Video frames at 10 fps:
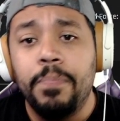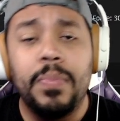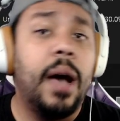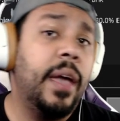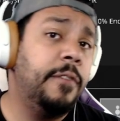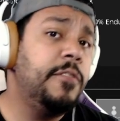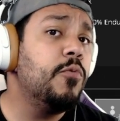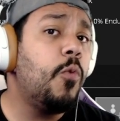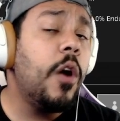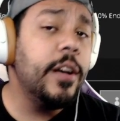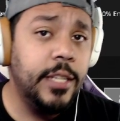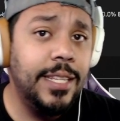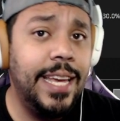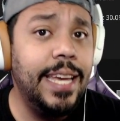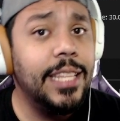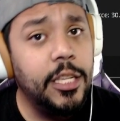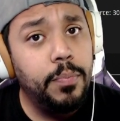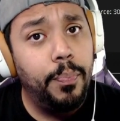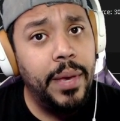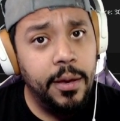Now if you want to take this
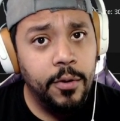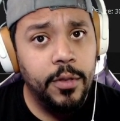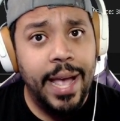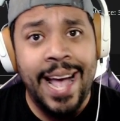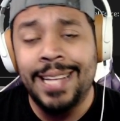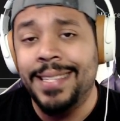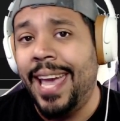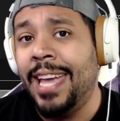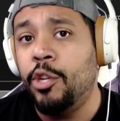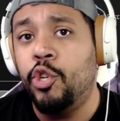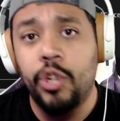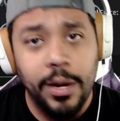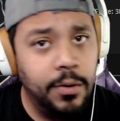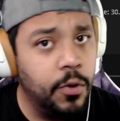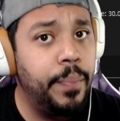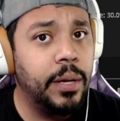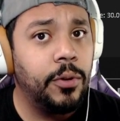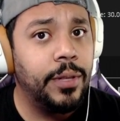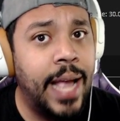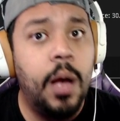build as a jungle build,
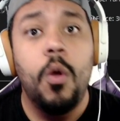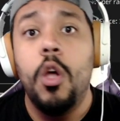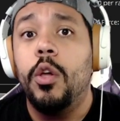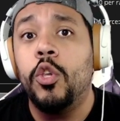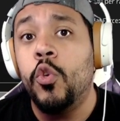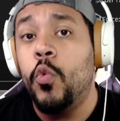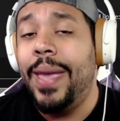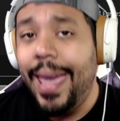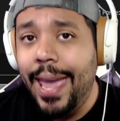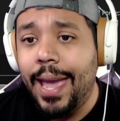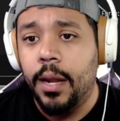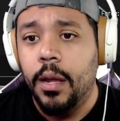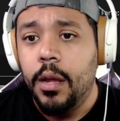now you can.